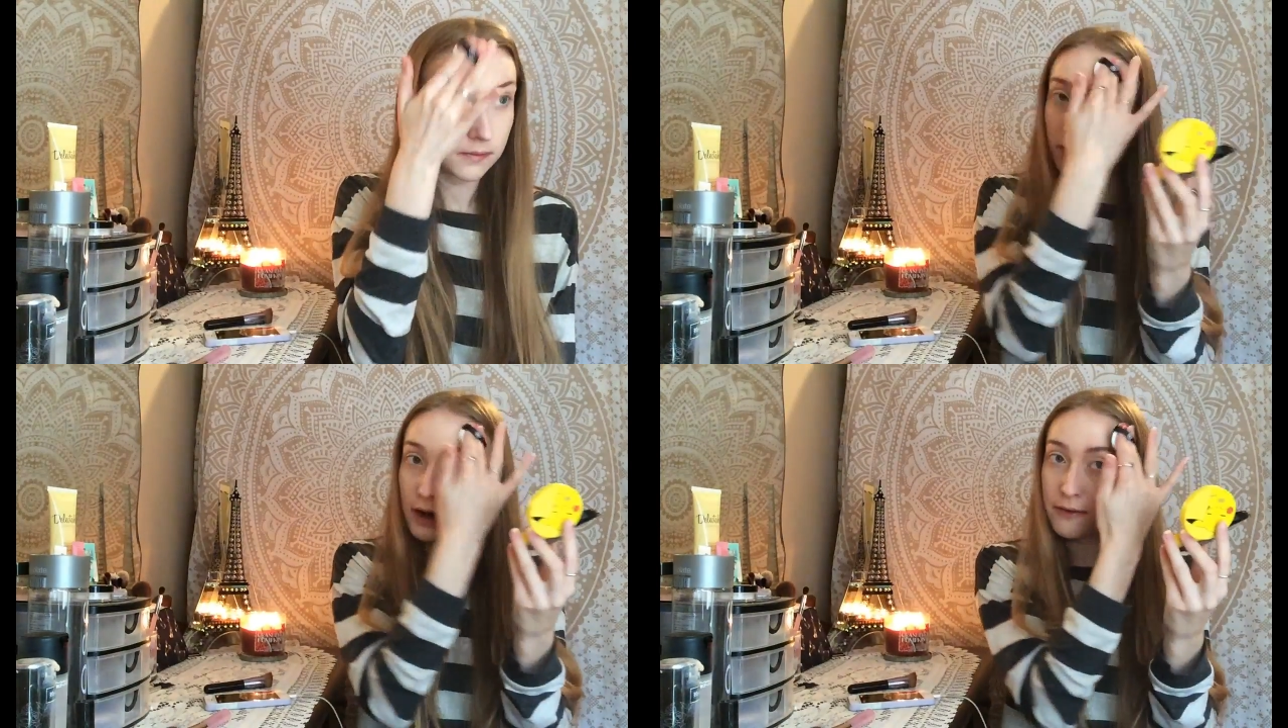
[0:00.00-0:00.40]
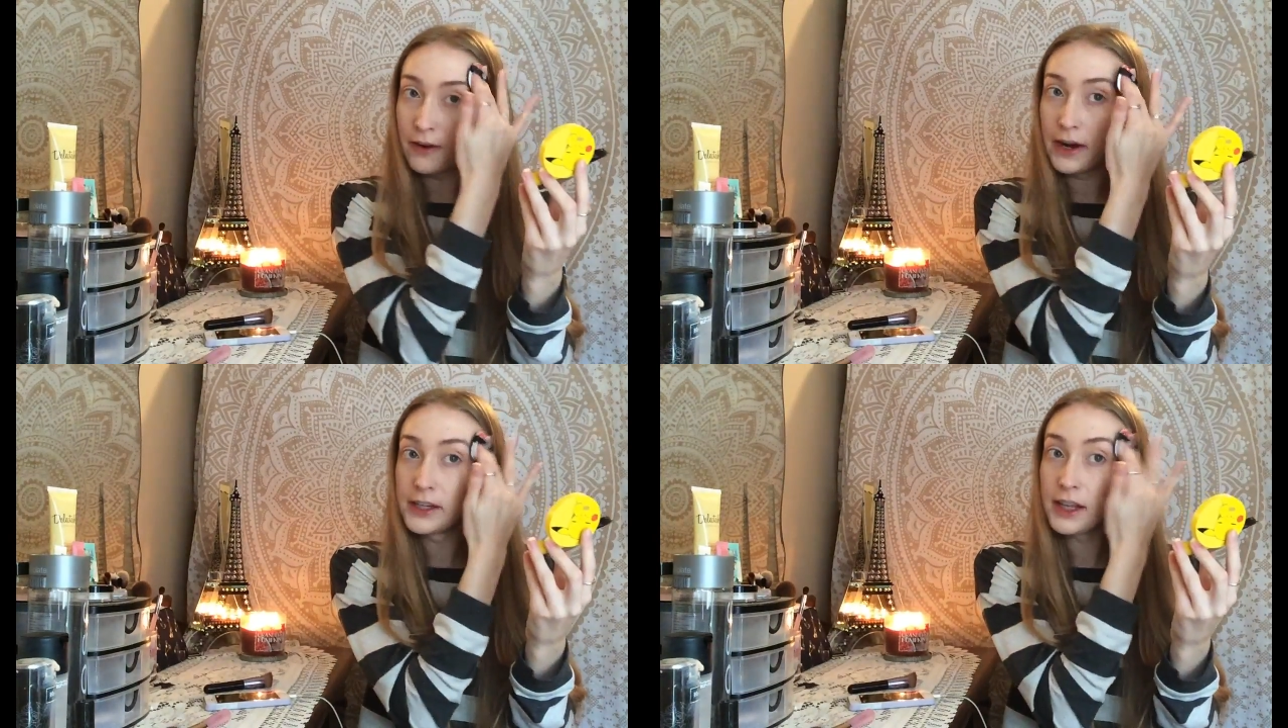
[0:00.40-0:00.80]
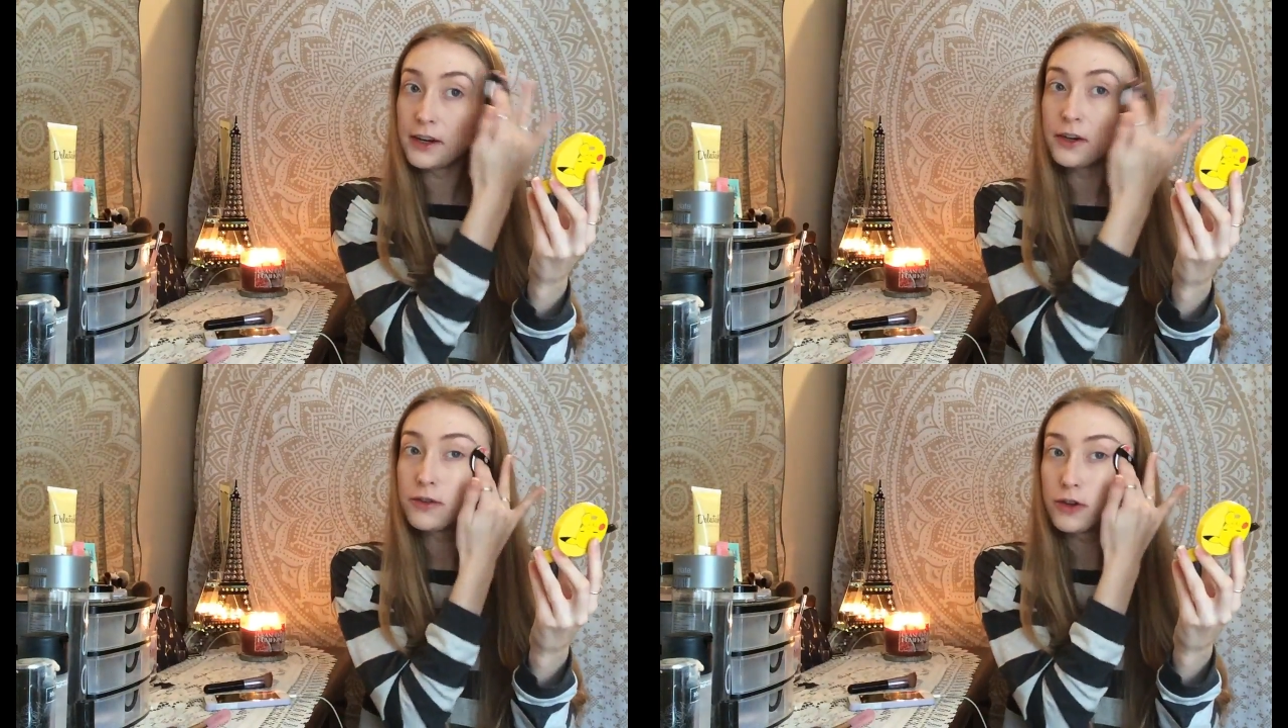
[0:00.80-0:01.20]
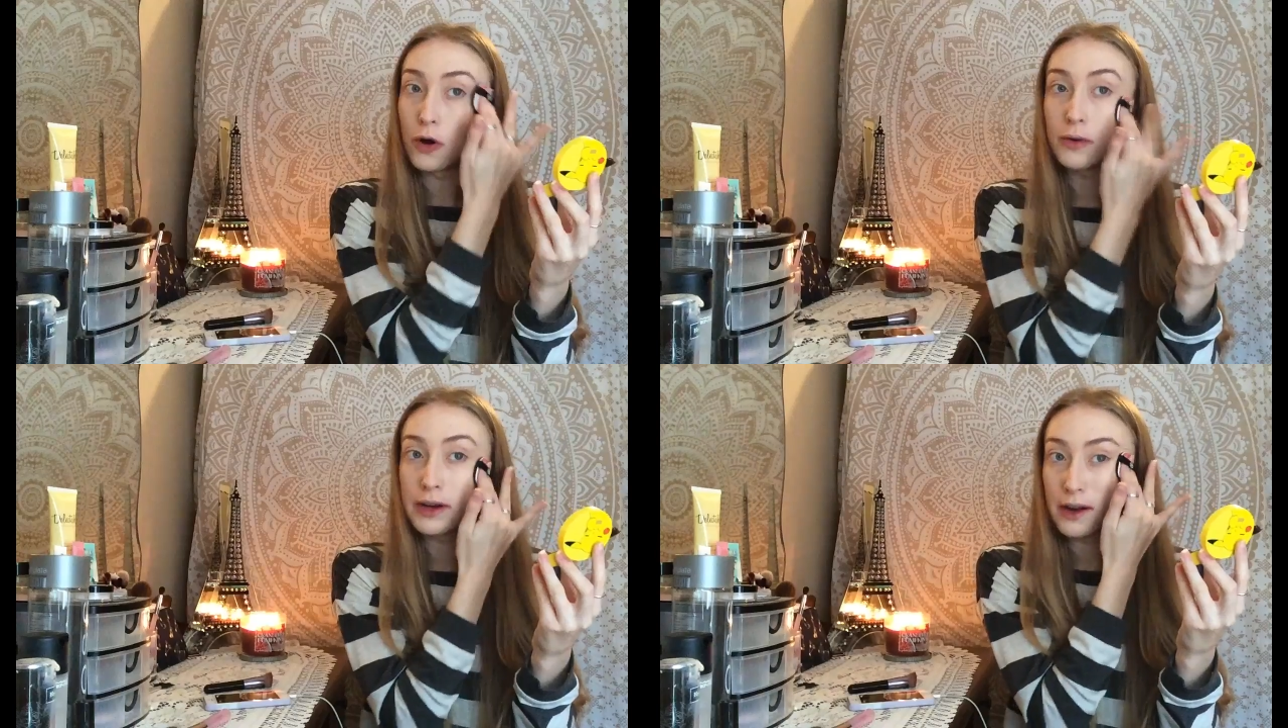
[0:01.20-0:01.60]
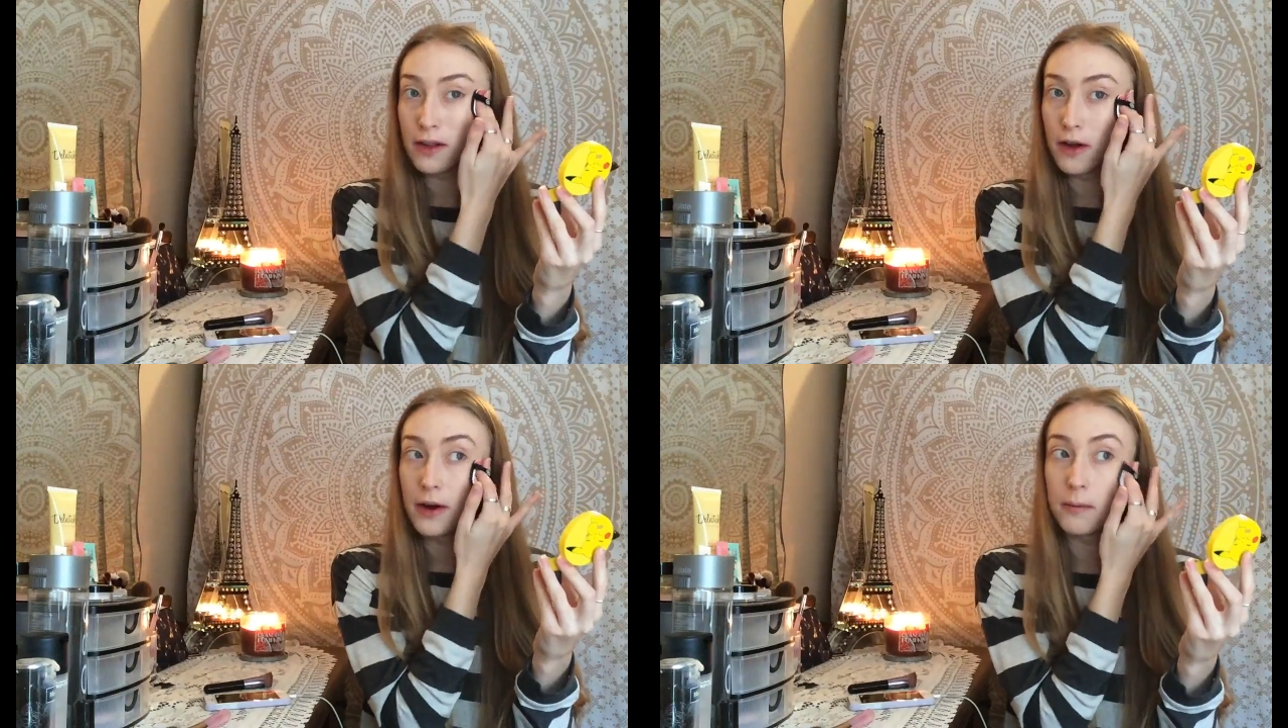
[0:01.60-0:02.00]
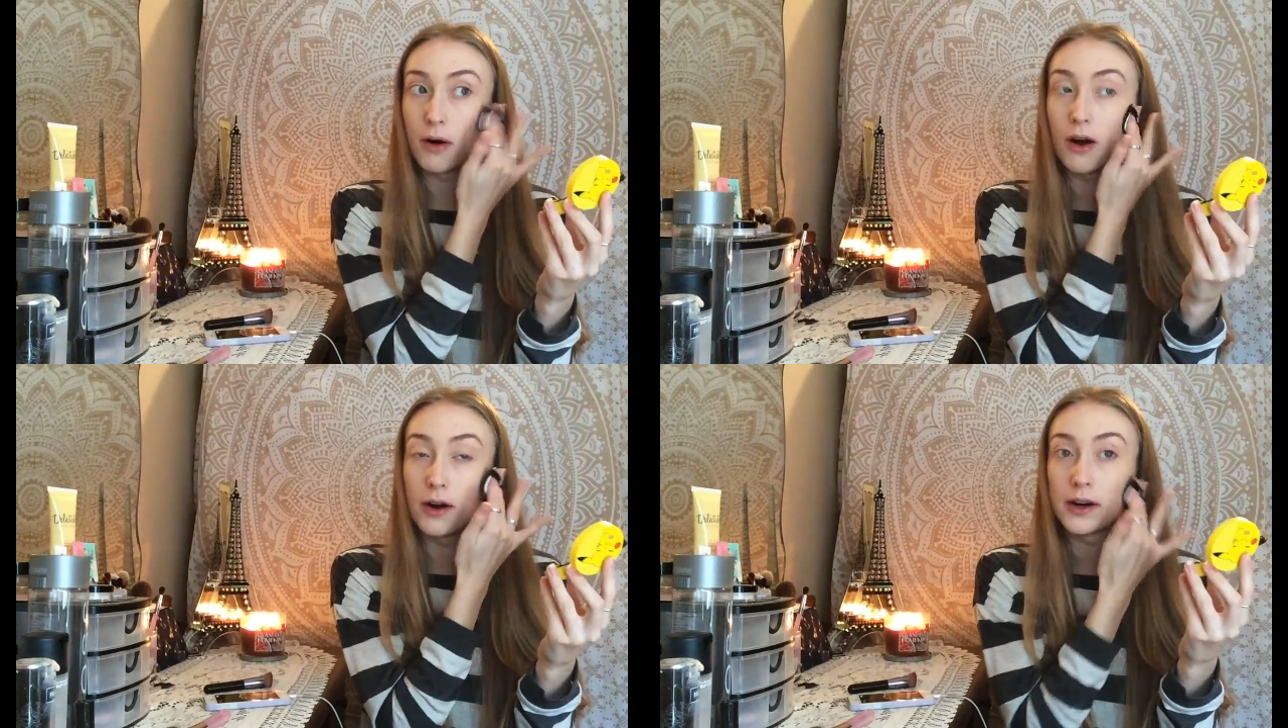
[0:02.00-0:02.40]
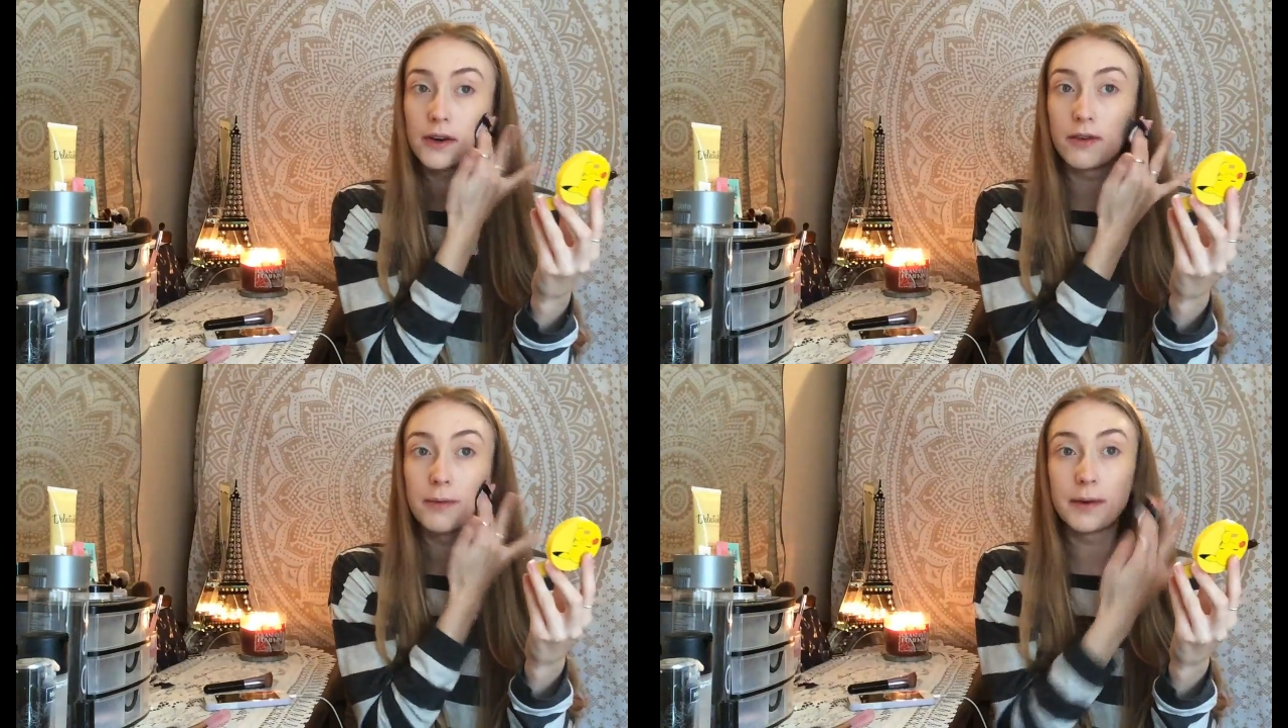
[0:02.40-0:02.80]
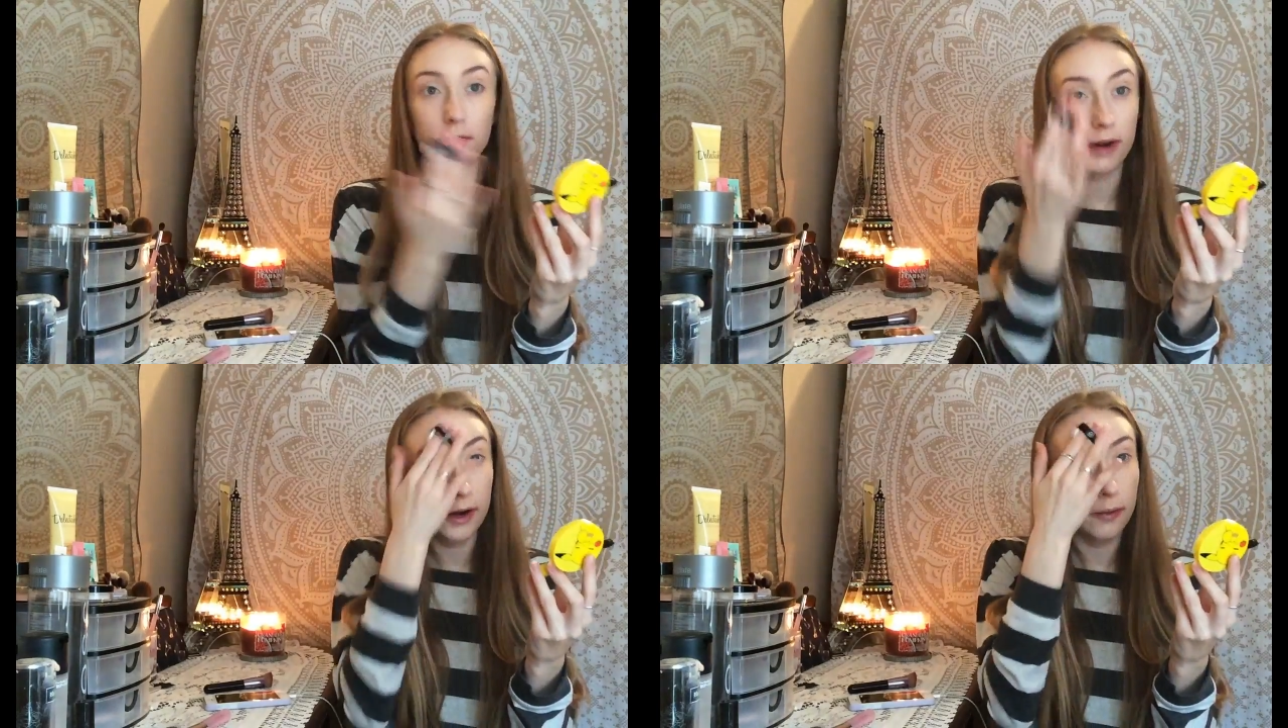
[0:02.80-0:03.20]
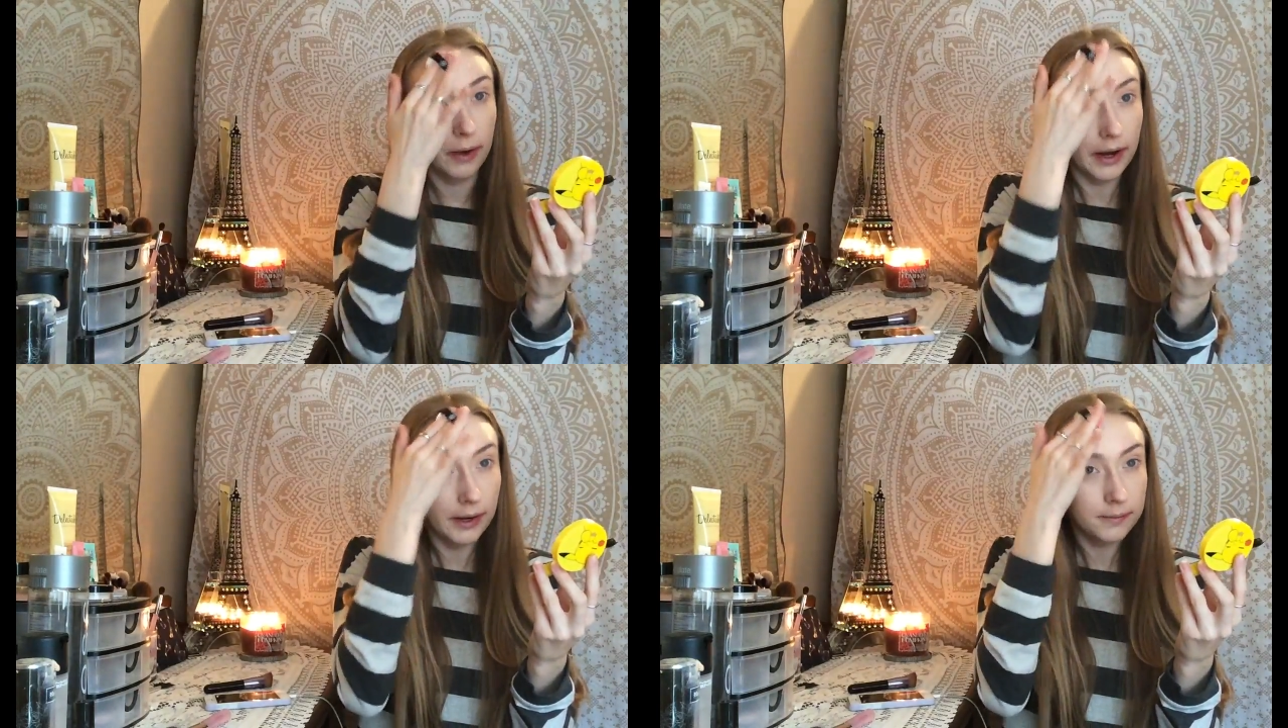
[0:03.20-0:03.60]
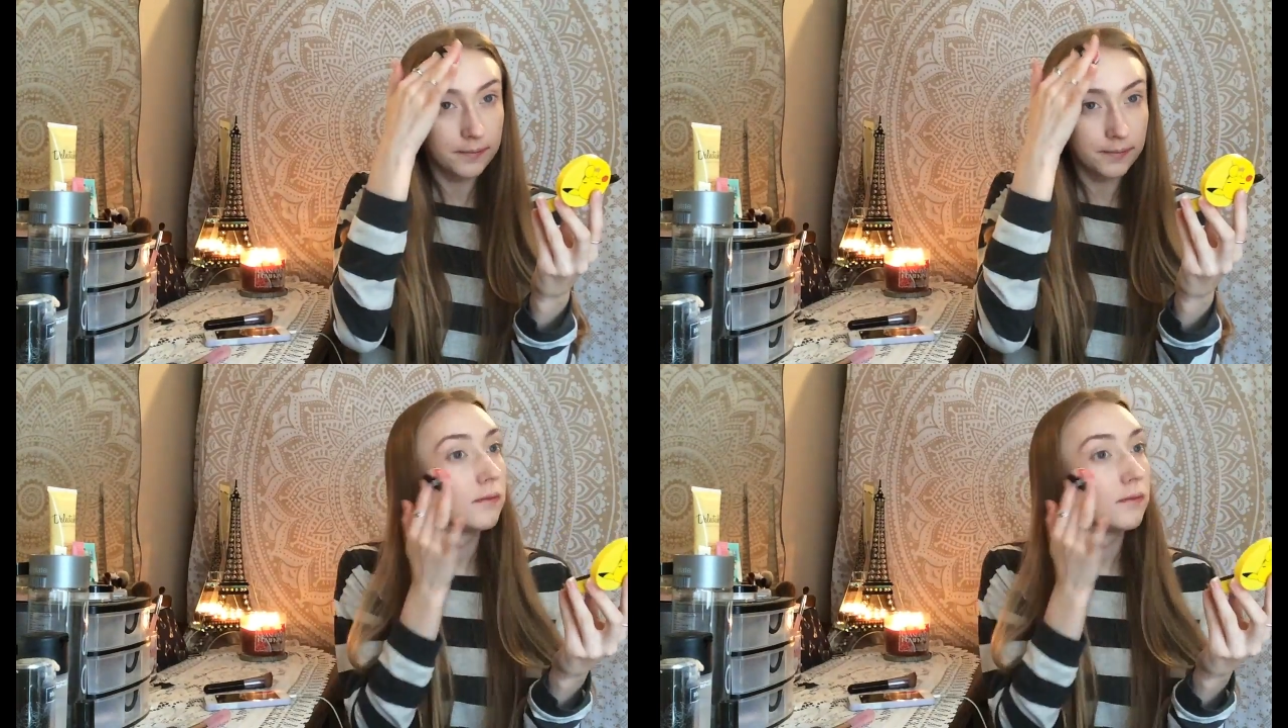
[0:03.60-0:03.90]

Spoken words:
So I find that you don't get a lot of product from it right away.